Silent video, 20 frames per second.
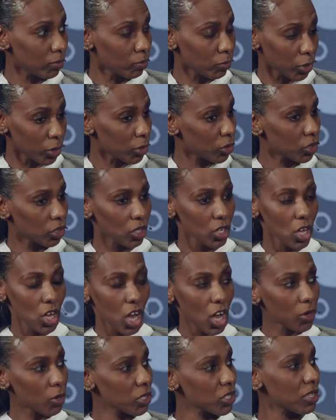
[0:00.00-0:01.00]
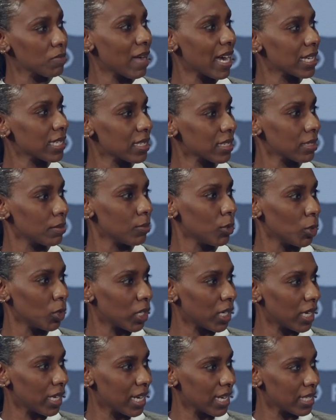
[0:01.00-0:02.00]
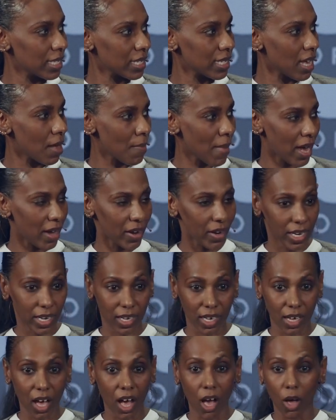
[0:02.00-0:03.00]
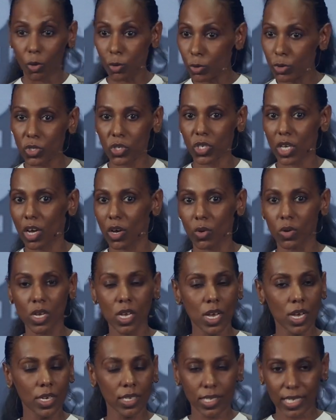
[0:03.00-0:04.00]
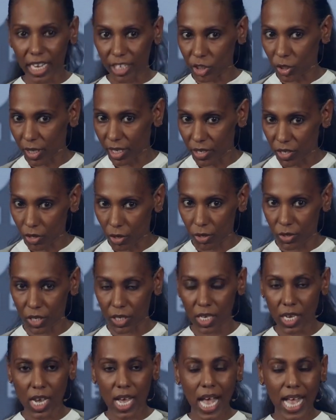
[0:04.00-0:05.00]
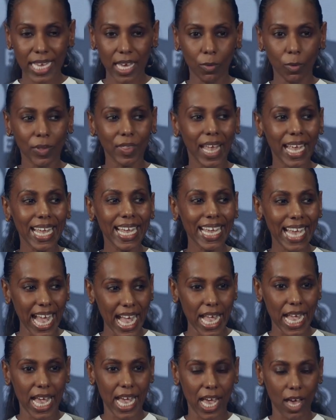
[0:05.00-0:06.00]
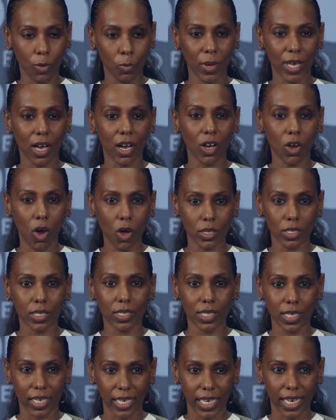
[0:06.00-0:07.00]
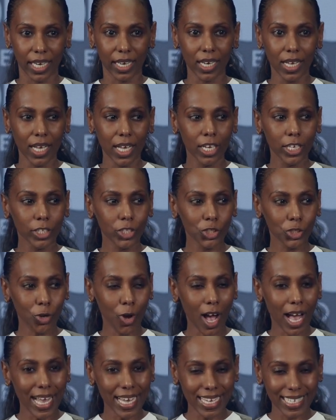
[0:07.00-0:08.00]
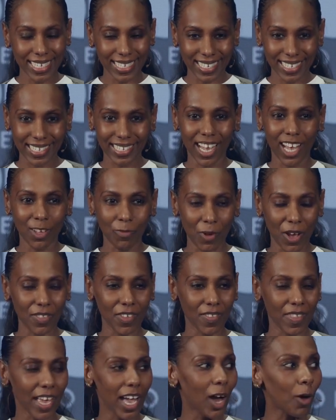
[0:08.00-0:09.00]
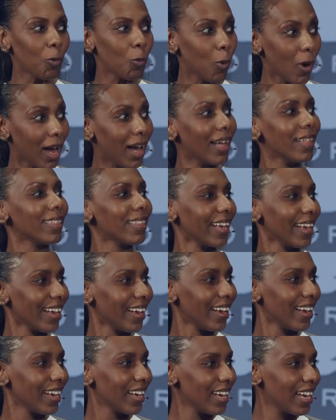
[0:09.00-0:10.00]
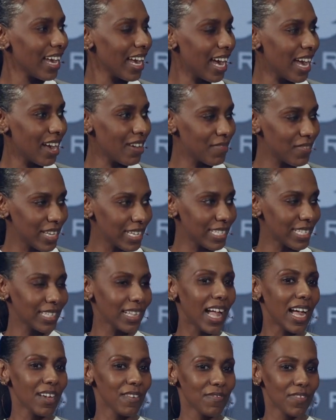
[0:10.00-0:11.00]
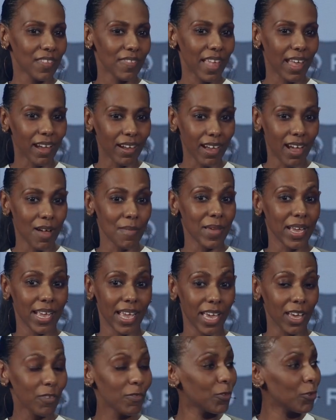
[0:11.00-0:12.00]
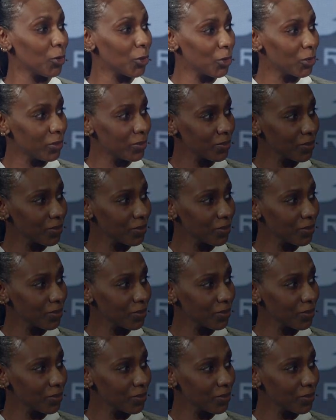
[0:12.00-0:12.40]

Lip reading: route across the Mexican border into America are also sexually assaulted. Yet when they get here, we are constantly trying to decide whether they are worthy of this life that they are coming here for.